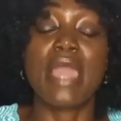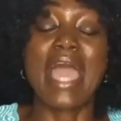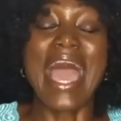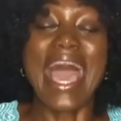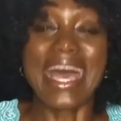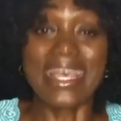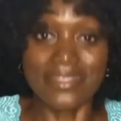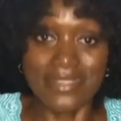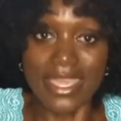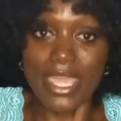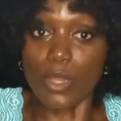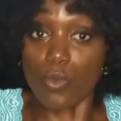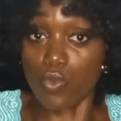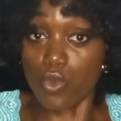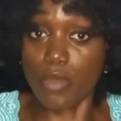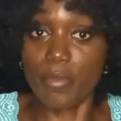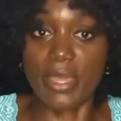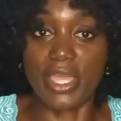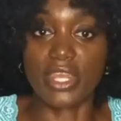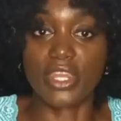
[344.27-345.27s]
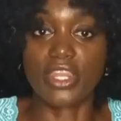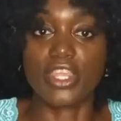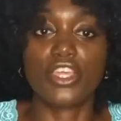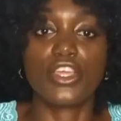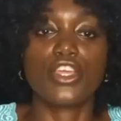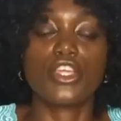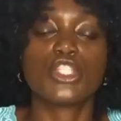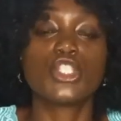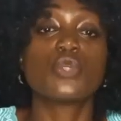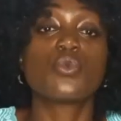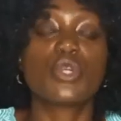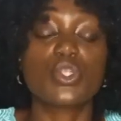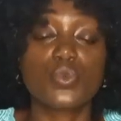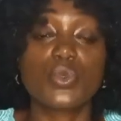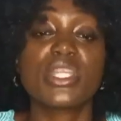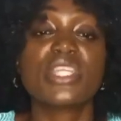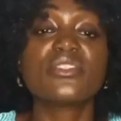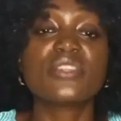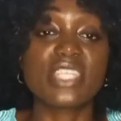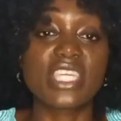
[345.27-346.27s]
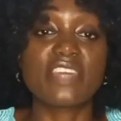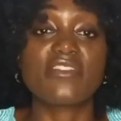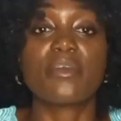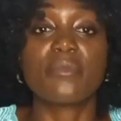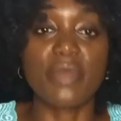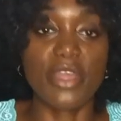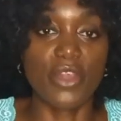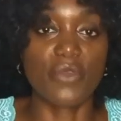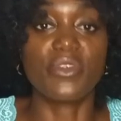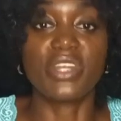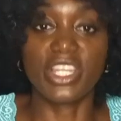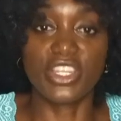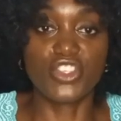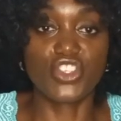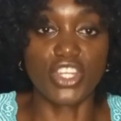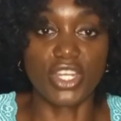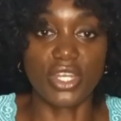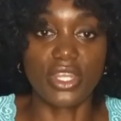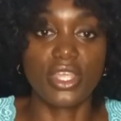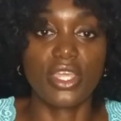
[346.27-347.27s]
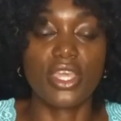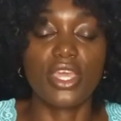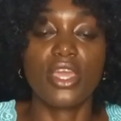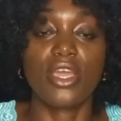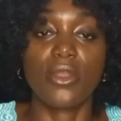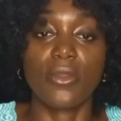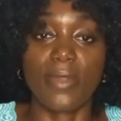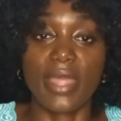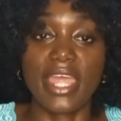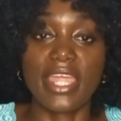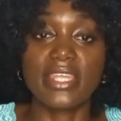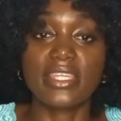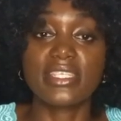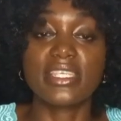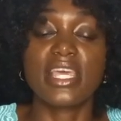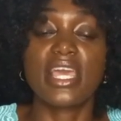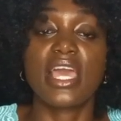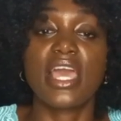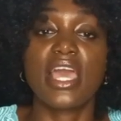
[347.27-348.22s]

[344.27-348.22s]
as a woman, she was willing to give up her religion, right?